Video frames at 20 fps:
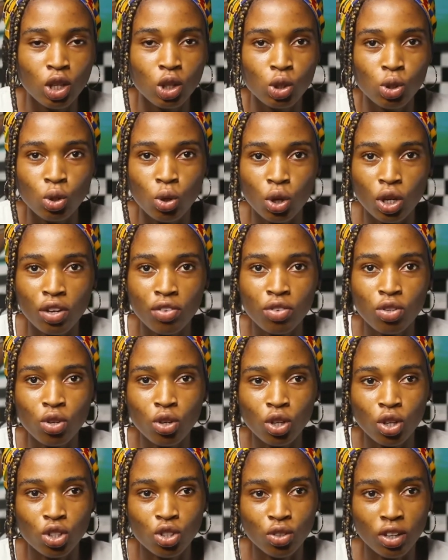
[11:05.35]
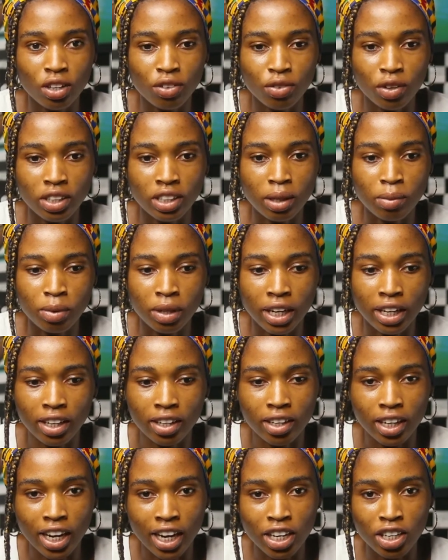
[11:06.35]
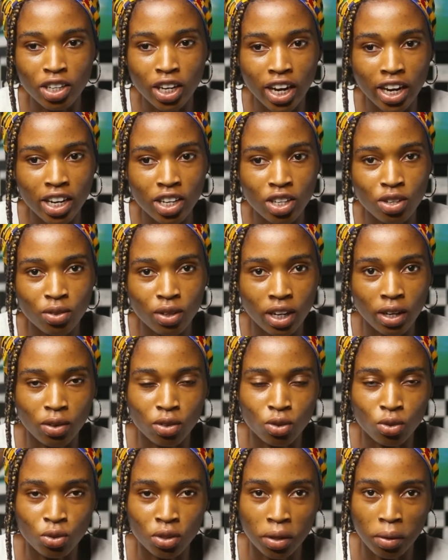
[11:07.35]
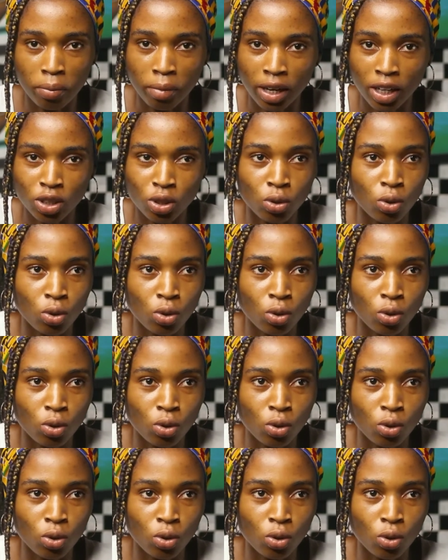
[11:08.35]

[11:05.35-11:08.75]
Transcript: So if you know your strength, for example, like I knew that I was good in math.